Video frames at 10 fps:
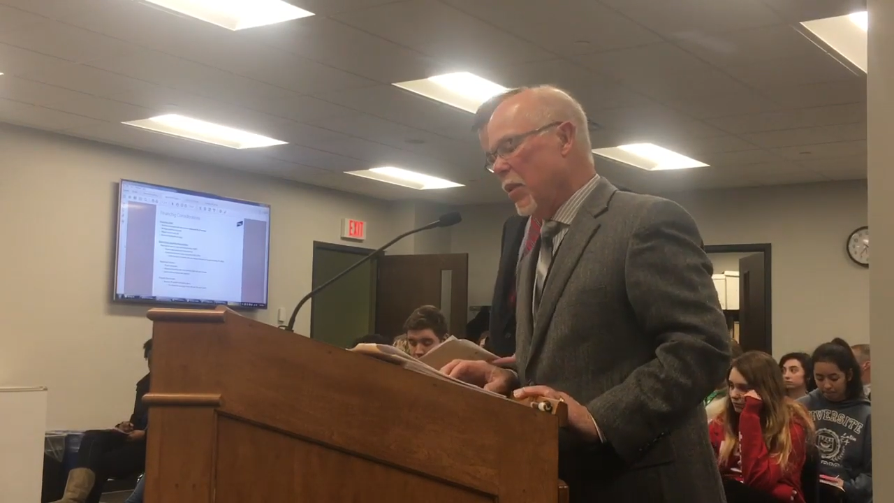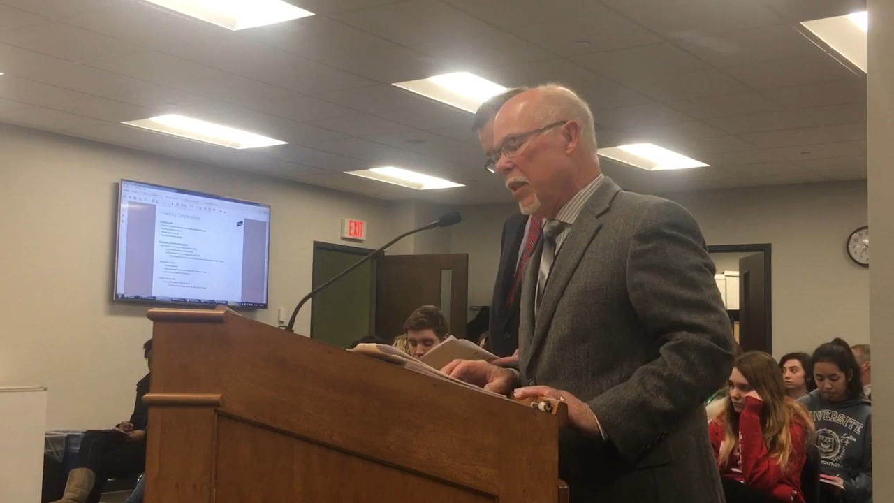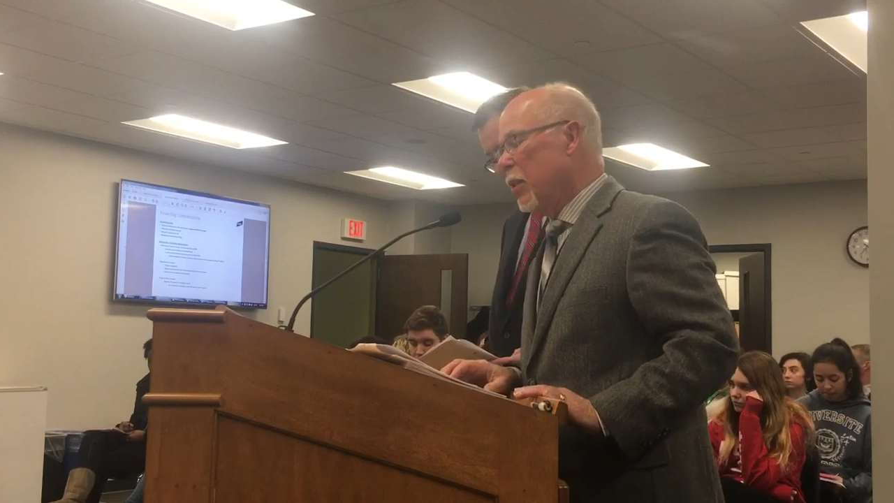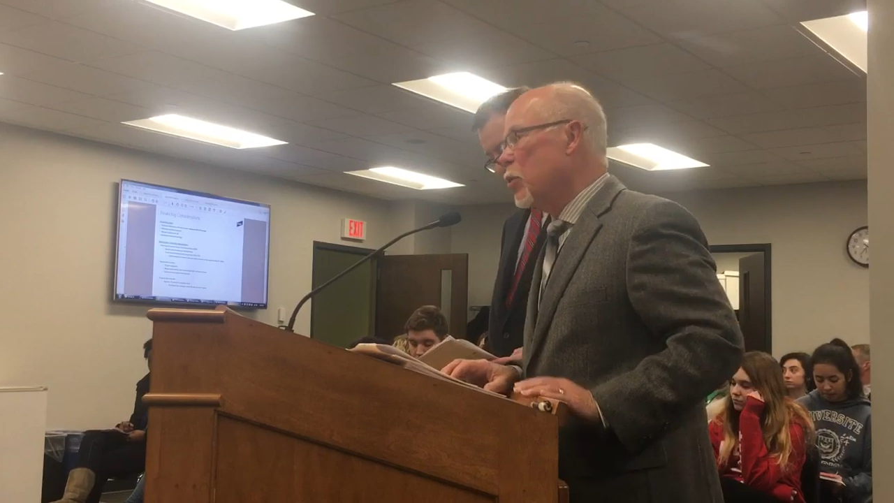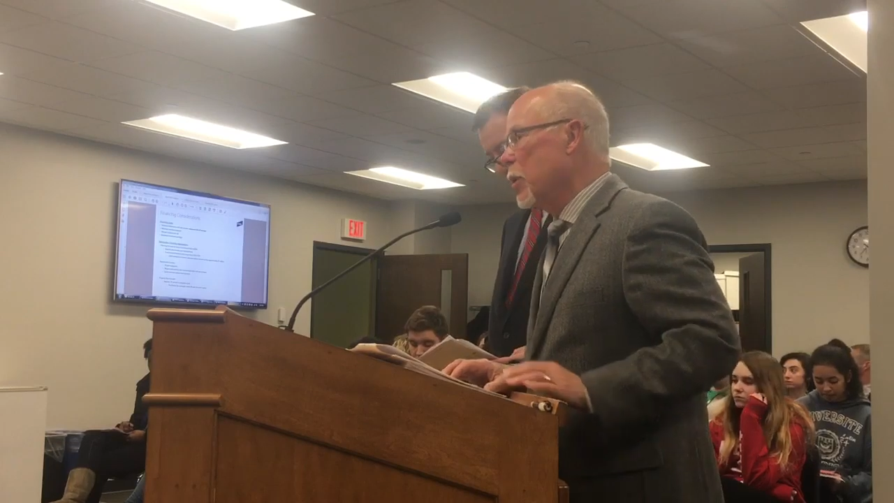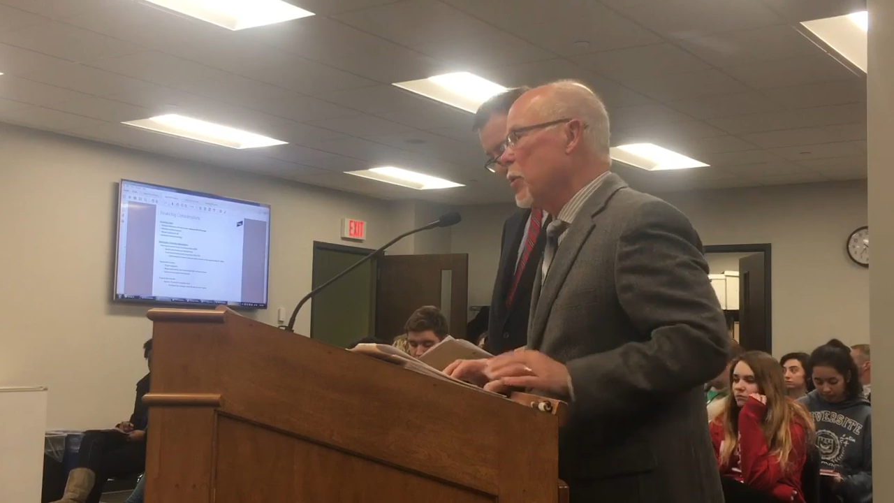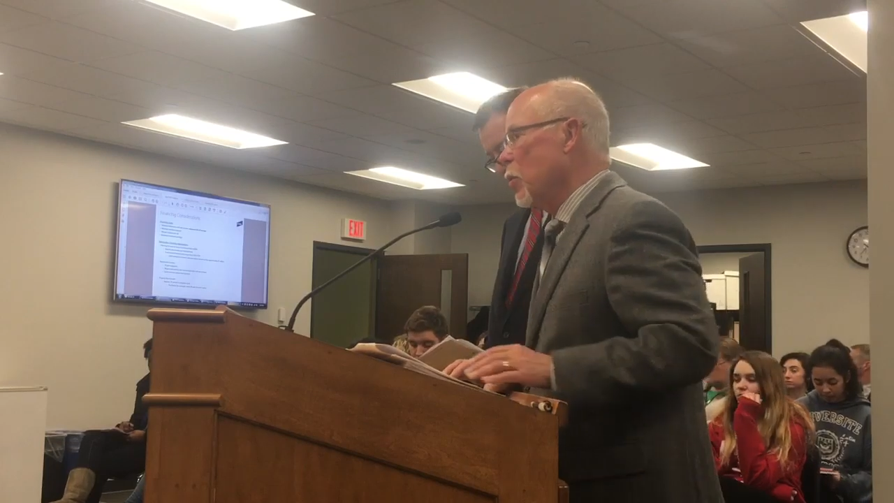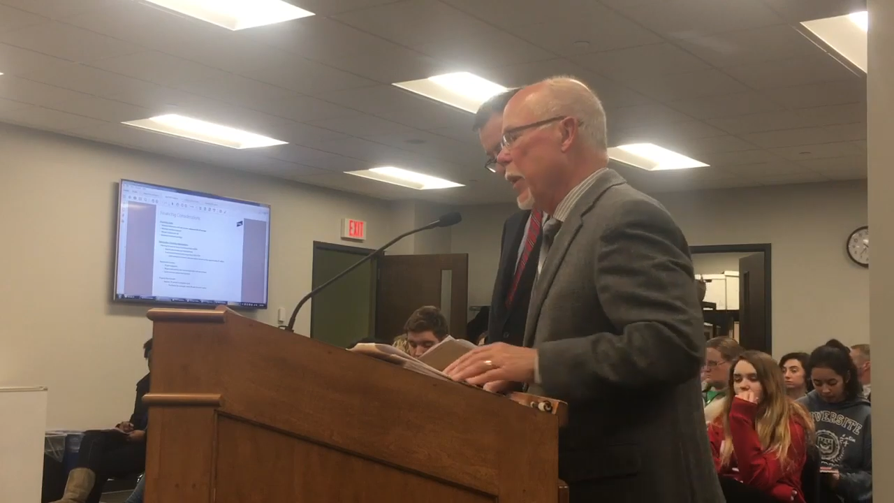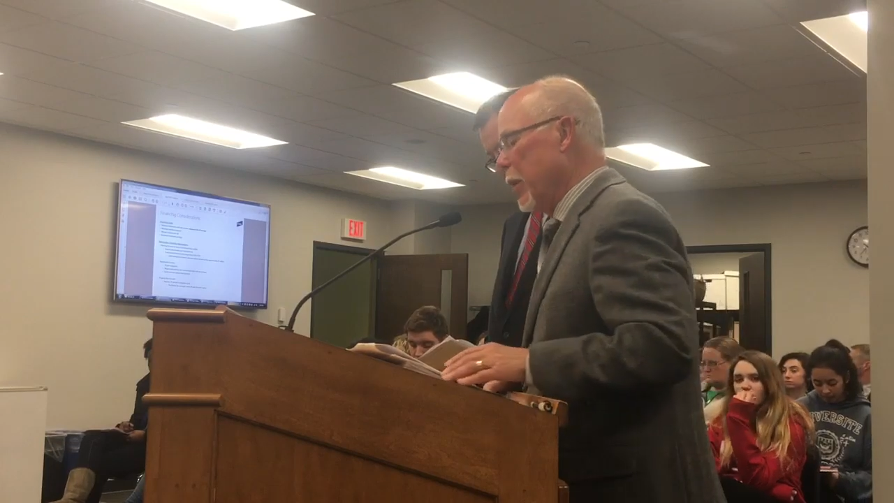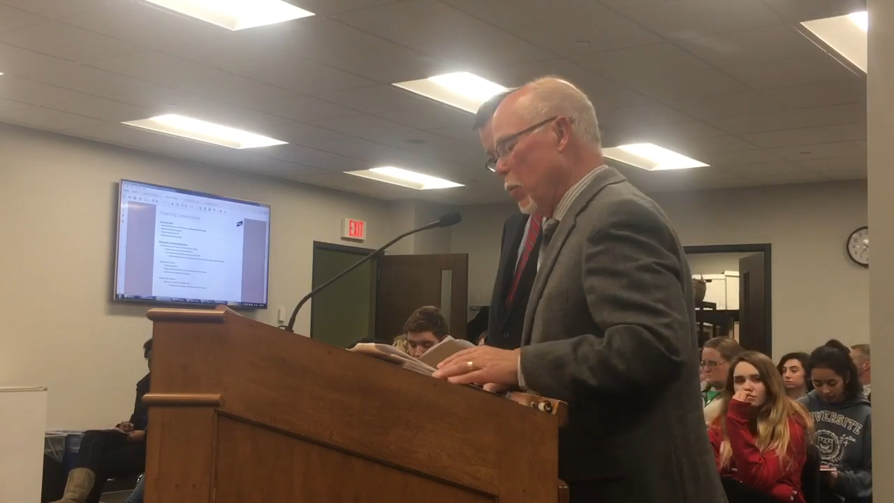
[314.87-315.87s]
the
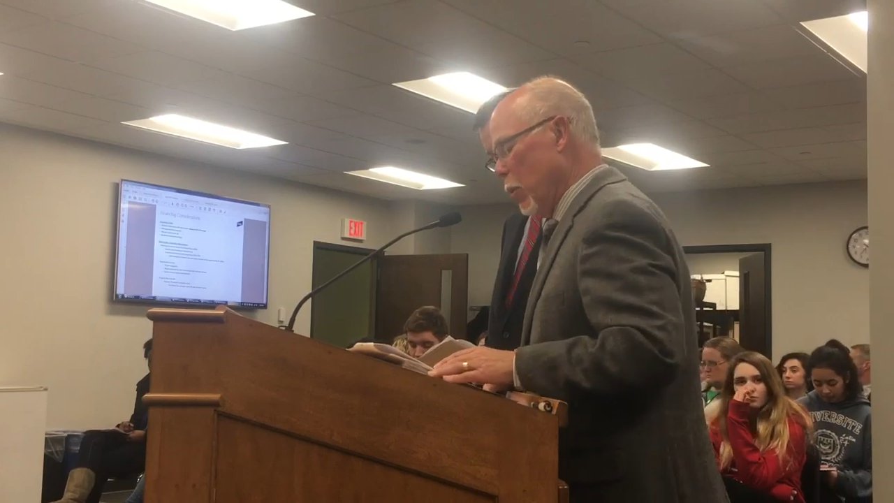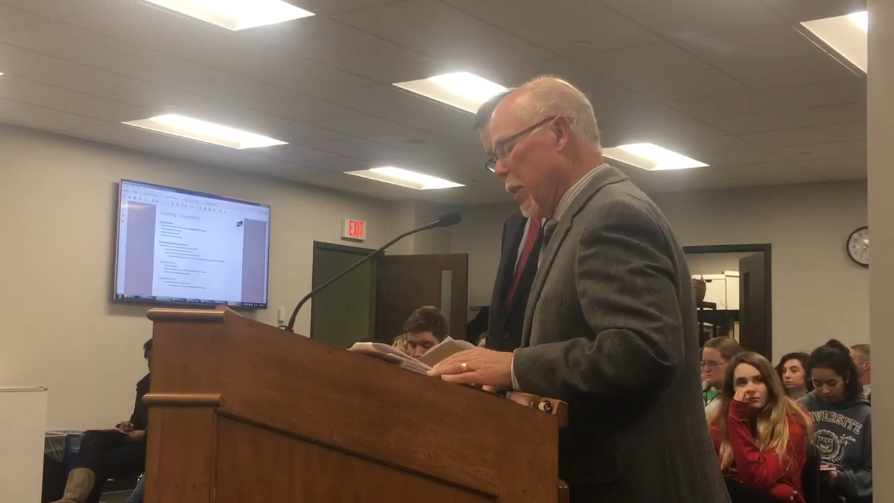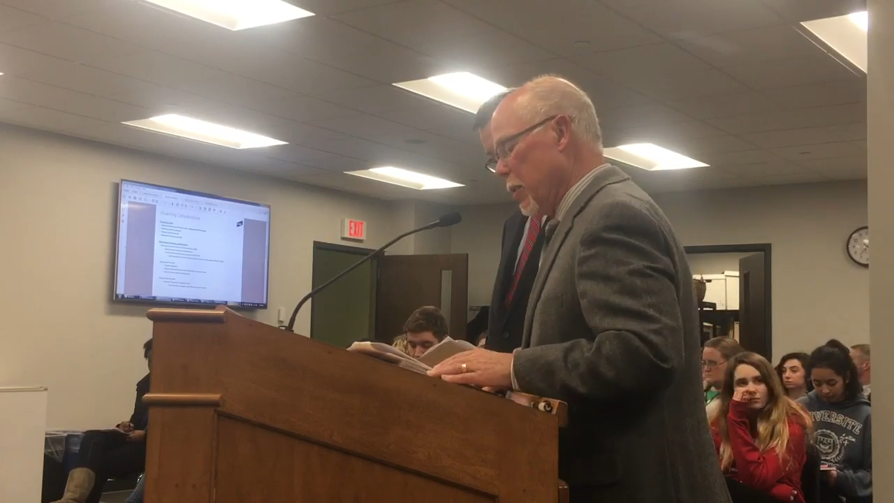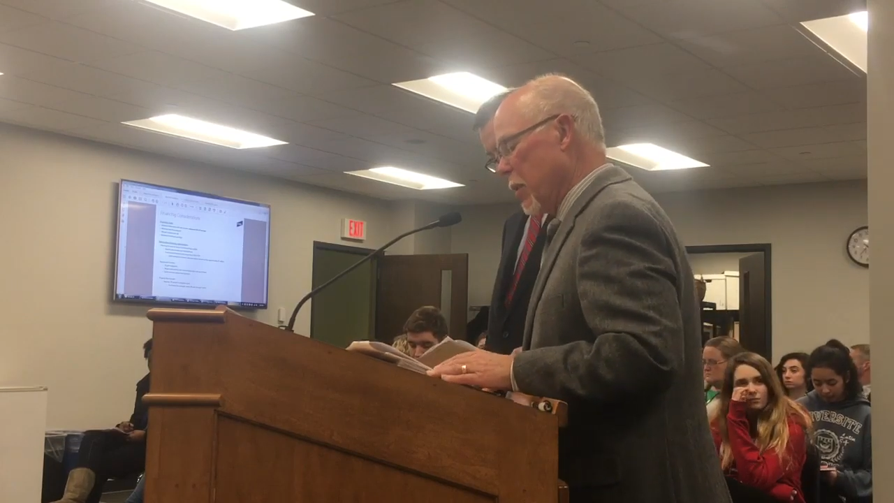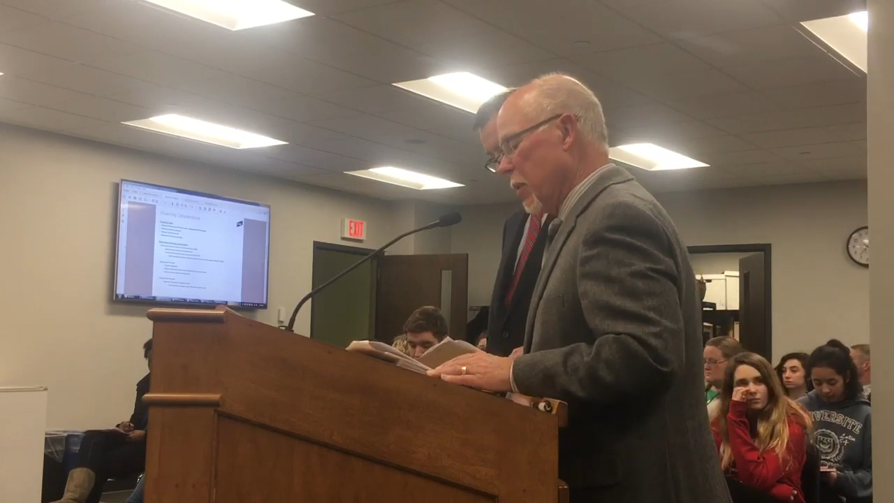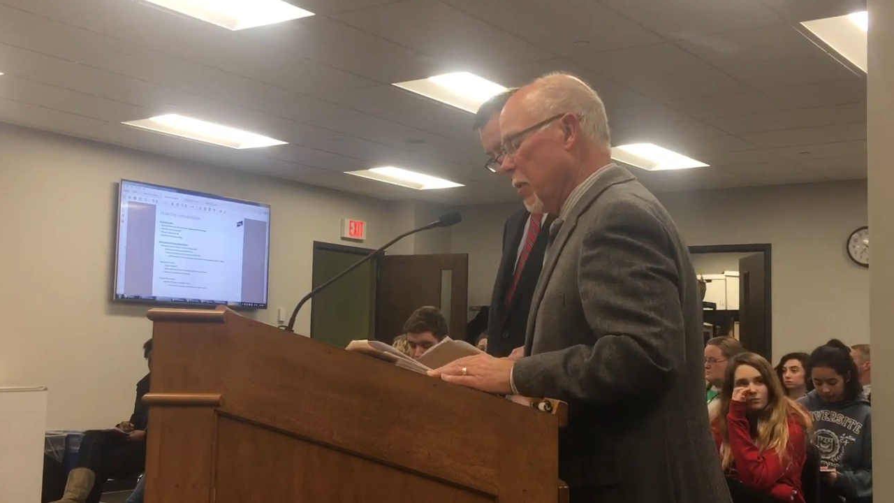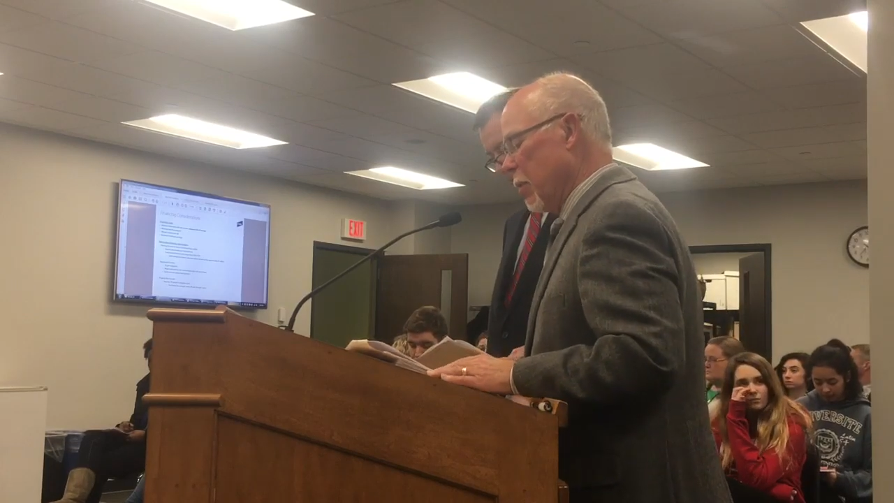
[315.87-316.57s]
interest rate risk,